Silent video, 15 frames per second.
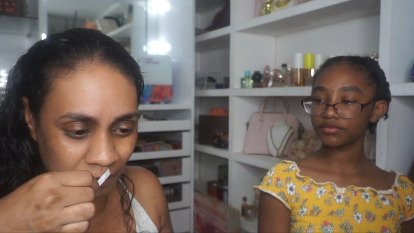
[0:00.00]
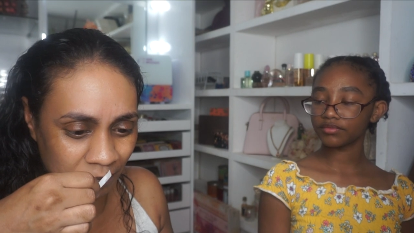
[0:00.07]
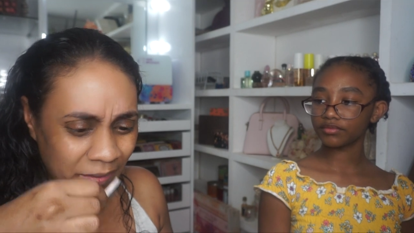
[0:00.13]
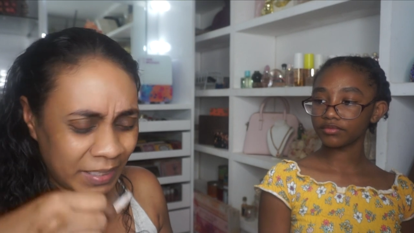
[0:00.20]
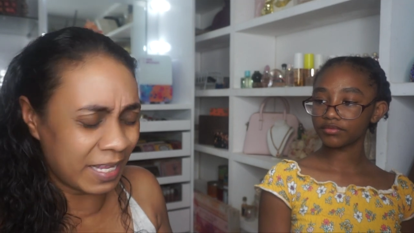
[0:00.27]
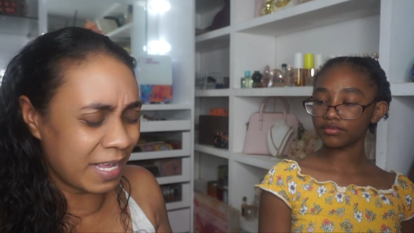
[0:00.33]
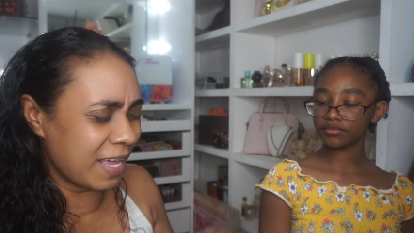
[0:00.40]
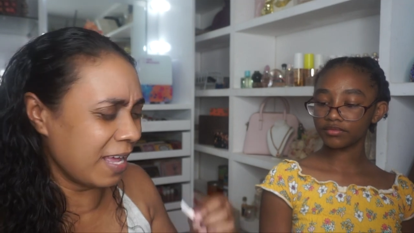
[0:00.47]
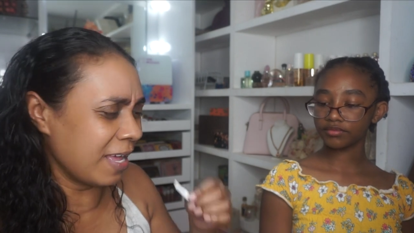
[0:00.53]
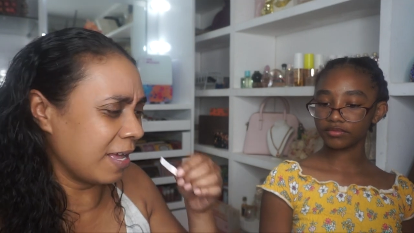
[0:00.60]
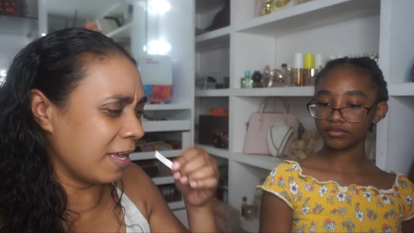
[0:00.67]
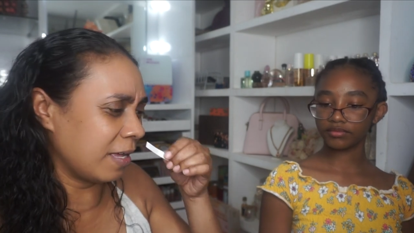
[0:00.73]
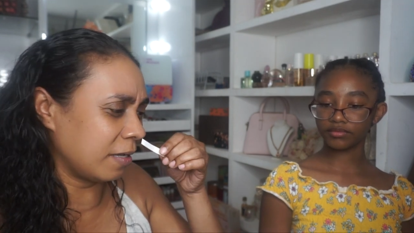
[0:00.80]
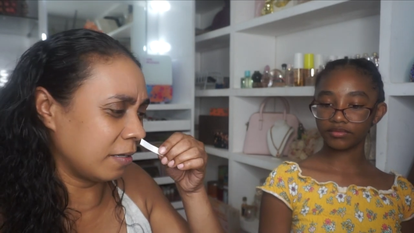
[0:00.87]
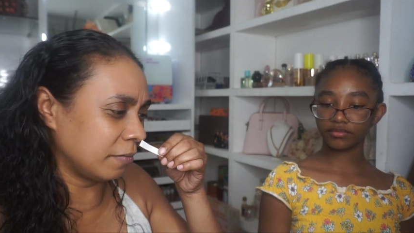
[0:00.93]

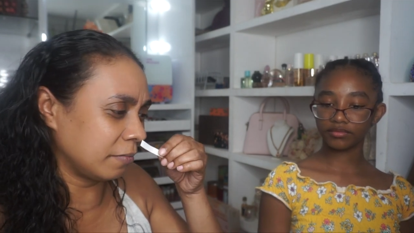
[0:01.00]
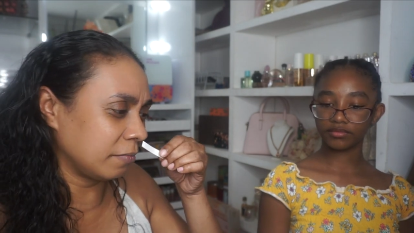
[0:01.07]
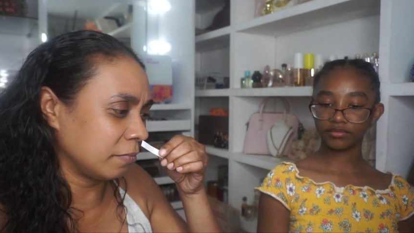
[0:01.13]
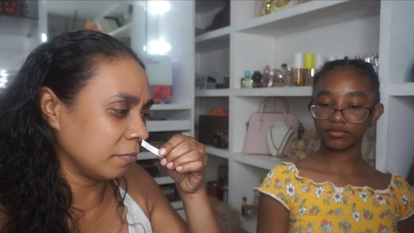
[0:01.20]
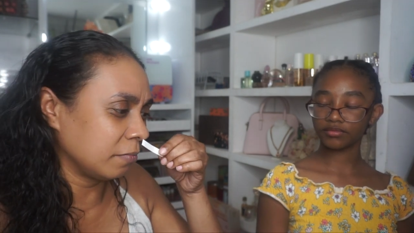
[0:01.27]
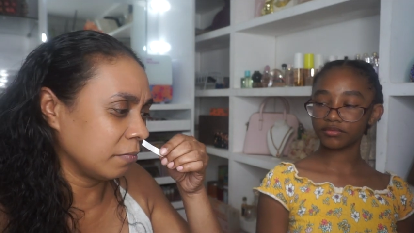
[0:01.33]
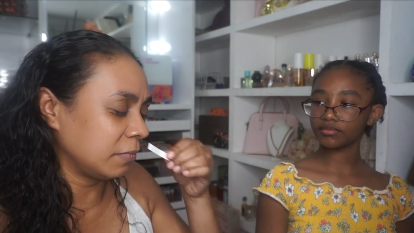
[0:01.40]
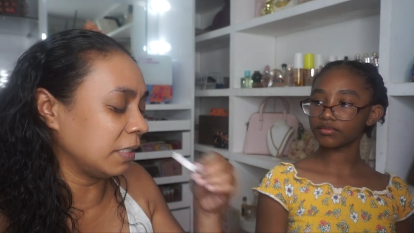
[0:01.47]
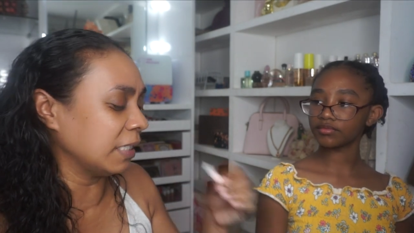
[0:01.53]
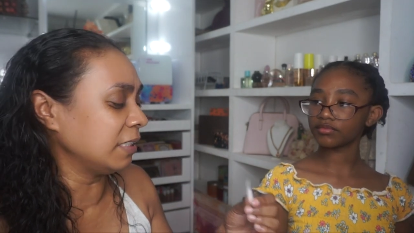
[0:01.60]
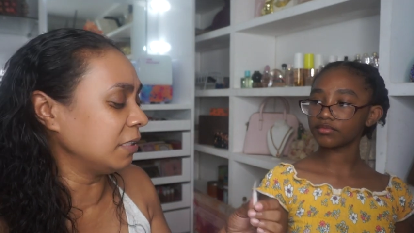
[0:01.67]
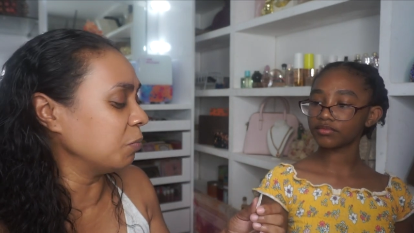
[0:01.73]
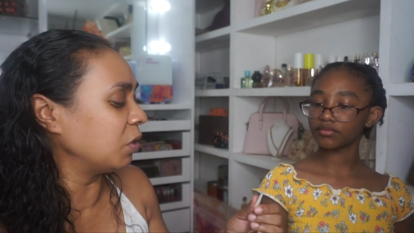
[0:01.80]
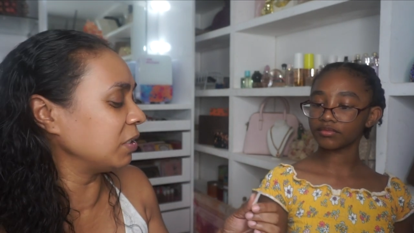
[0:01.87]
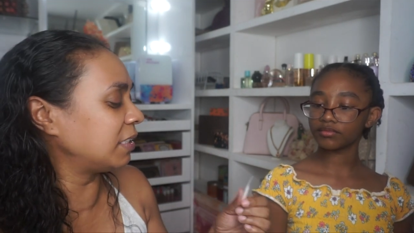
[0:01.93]
Speaker 1: Nah. This
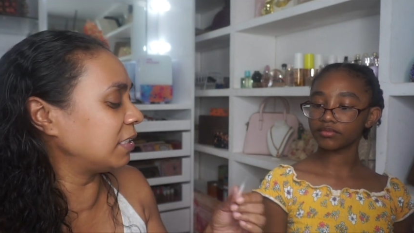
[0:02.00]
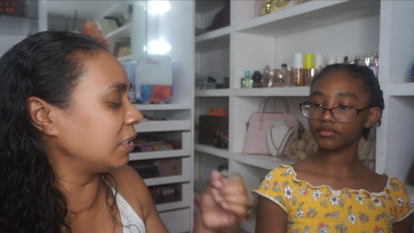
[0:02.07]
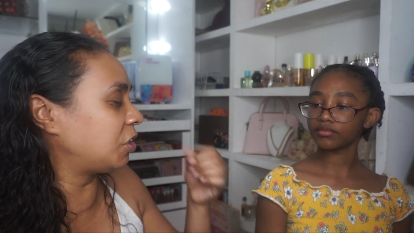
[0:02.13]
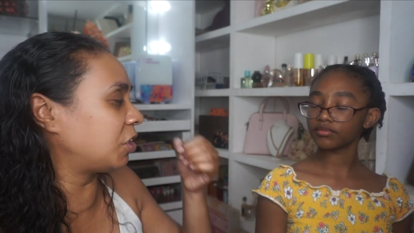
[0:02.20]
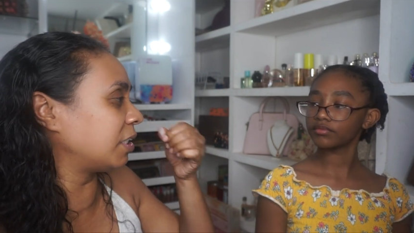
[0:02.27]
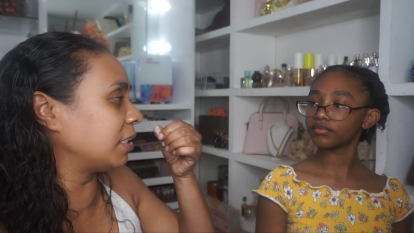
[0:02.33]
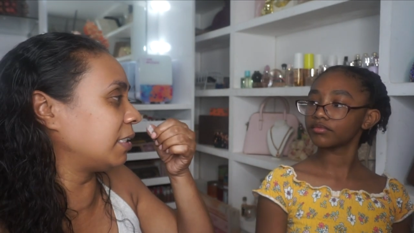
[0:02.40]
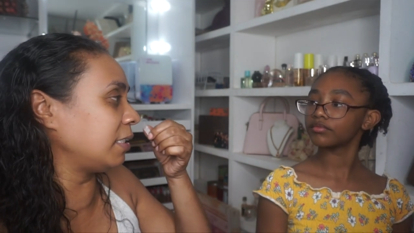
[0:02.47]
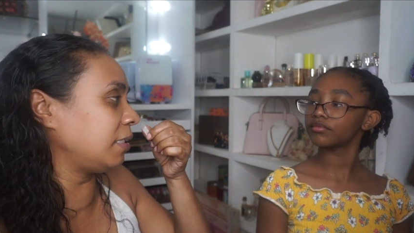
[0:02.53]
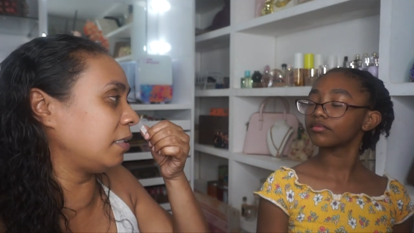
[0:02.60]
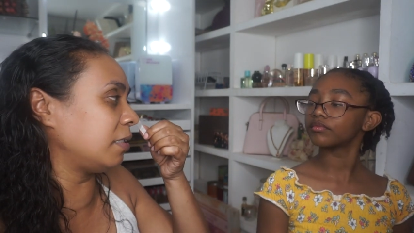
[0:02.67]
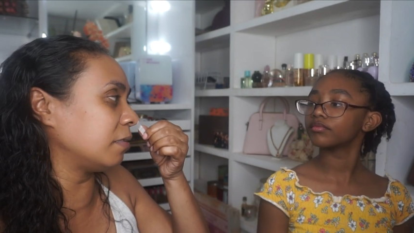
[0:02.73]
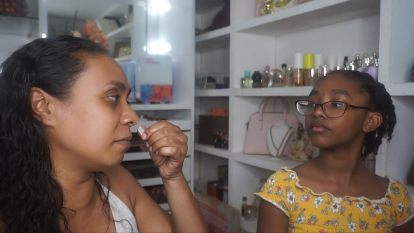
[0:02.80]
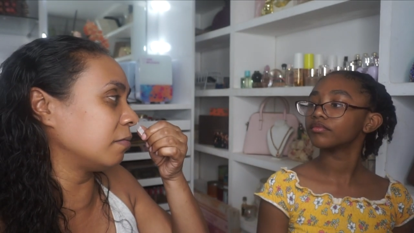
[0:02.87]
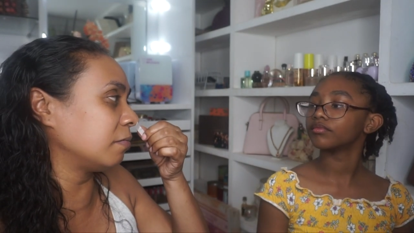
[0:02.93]
more
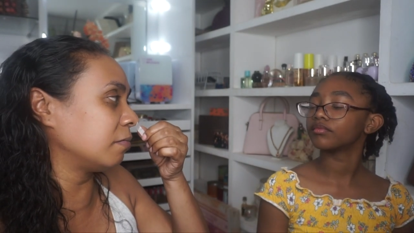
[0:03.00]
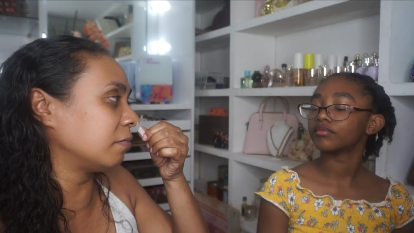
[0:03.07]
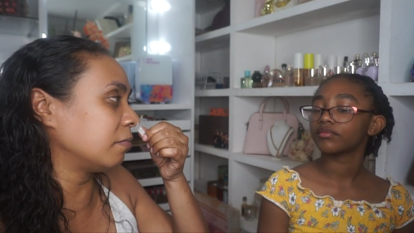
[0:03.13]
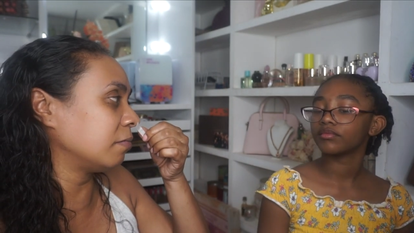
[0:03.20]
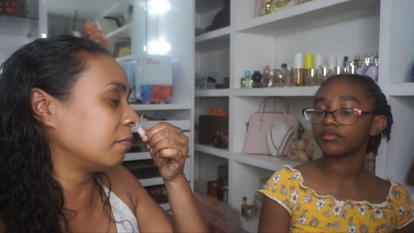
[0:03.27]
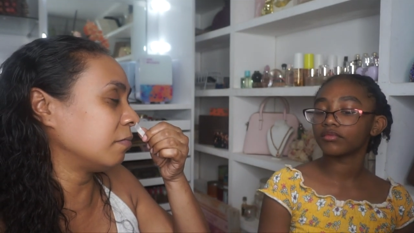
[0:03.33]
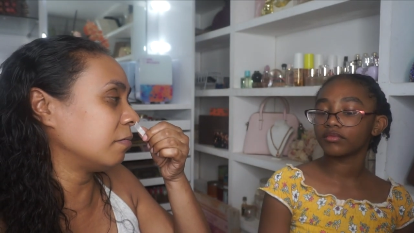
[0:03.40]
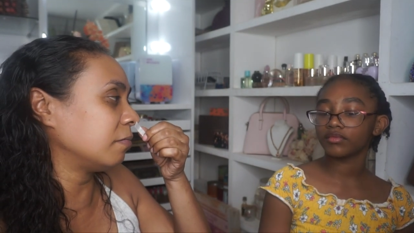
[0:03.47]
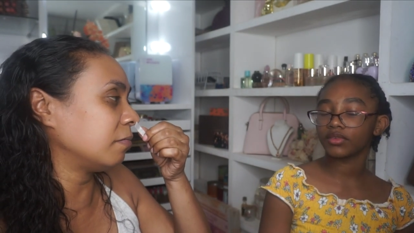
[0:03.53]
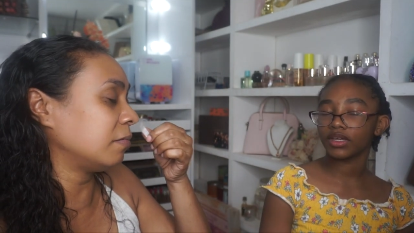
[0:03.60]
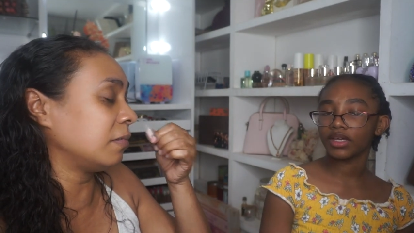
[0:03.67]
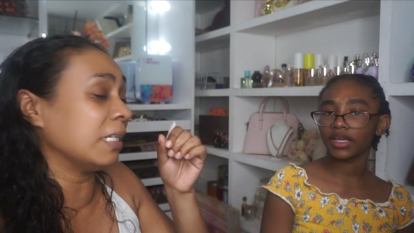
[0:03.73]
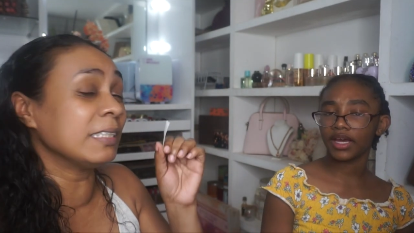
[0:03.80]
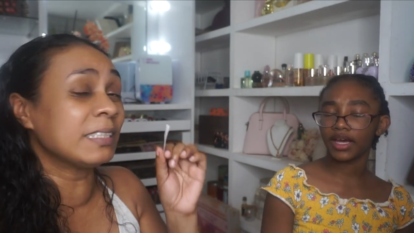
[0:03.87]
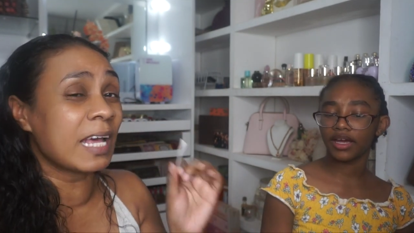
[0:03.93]
citrusy.
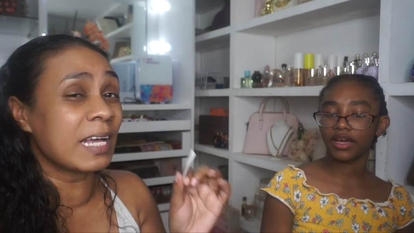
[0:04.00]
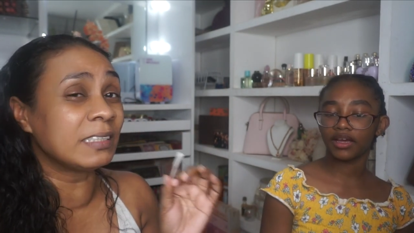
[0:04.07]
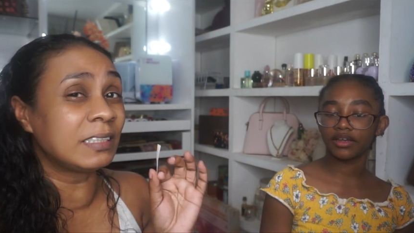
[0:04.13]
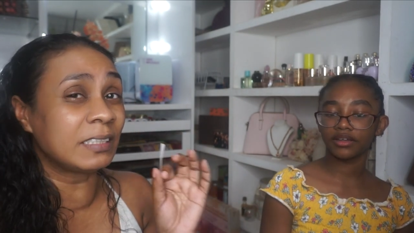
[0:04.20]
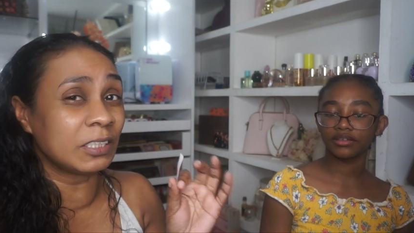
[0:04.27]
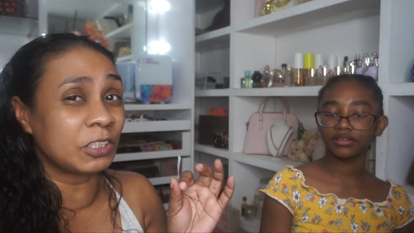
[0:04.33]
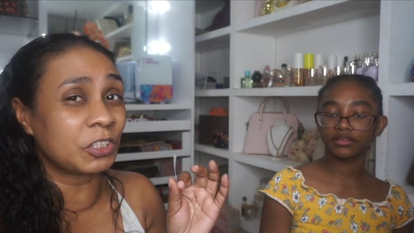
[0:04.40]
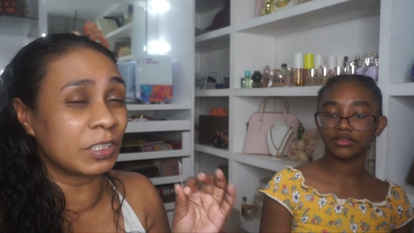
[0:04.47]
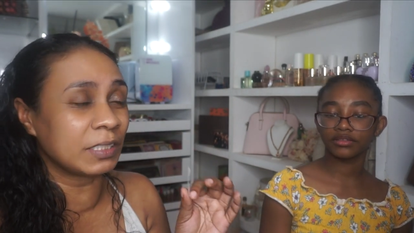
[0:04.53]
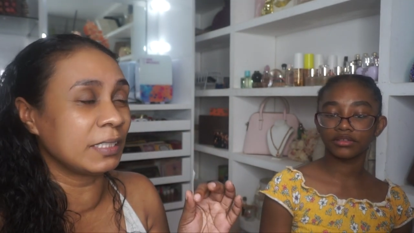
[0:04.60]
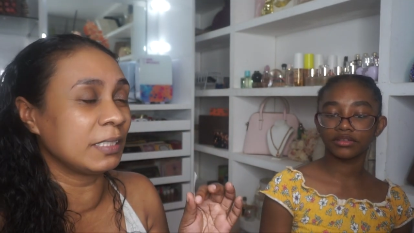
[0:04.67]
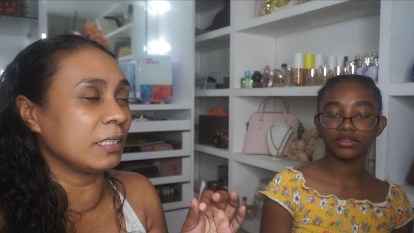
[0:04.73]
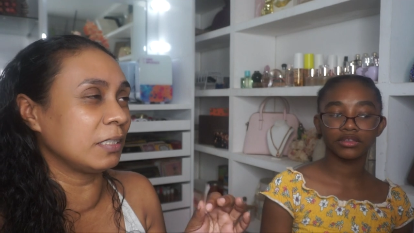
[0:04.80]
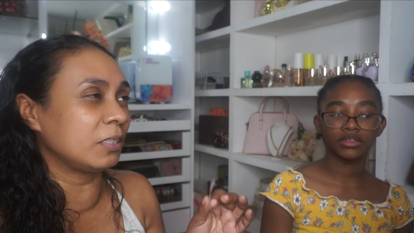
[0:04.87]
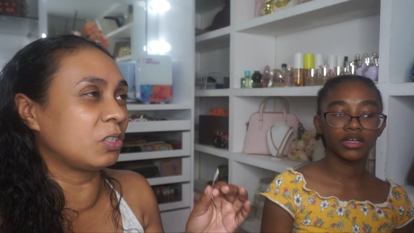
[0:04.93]
This yeah. has citrus in
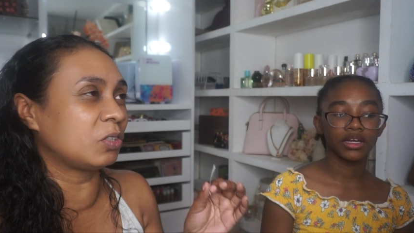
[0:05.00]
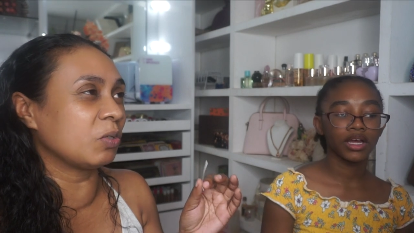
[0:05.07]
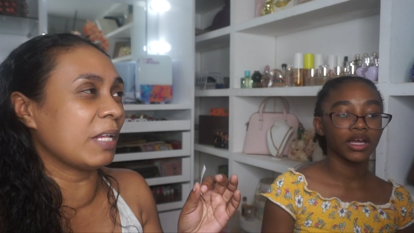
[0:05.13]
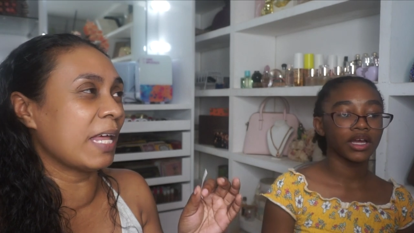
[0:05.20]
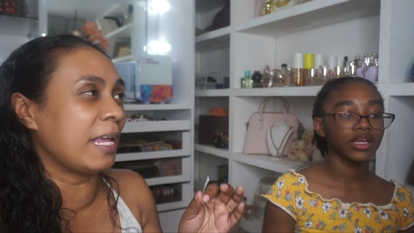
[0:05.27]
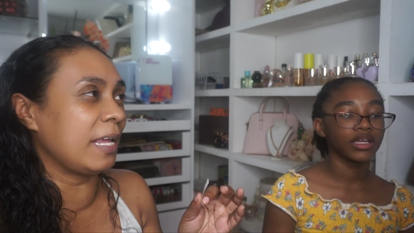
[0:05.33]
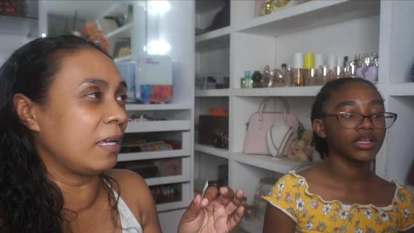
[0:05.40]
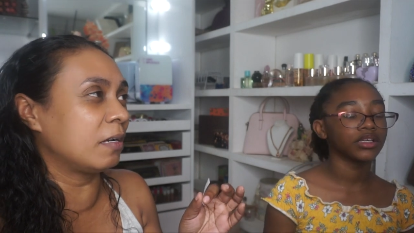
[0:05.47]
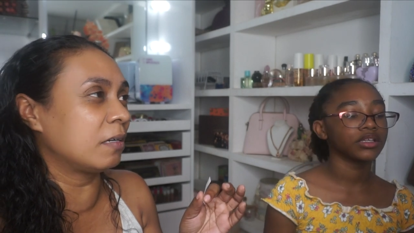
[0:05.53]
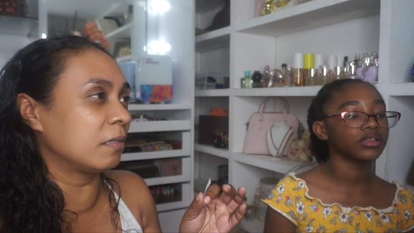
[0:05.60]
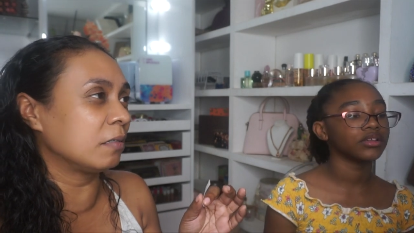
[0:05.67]
it. So like